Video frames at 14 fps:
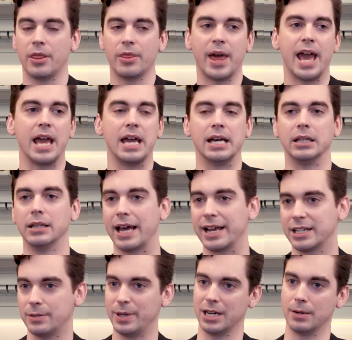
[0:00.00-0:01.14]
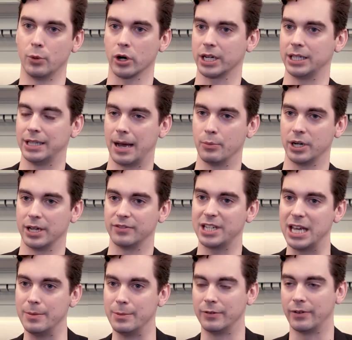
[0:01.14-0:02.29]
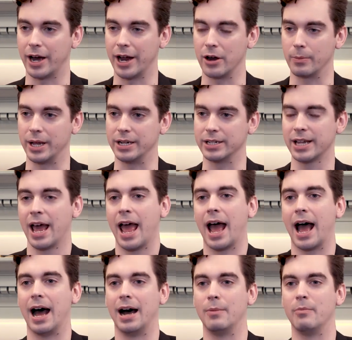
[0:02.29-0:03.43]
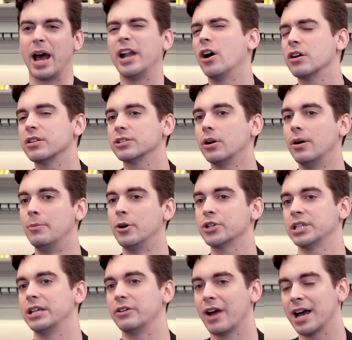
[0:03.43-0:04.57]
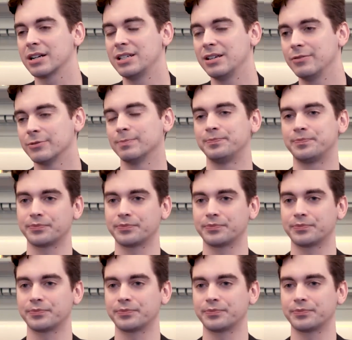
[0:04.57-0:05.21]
They like to be in a more collaborative team environment and aren't so emotionally reactive.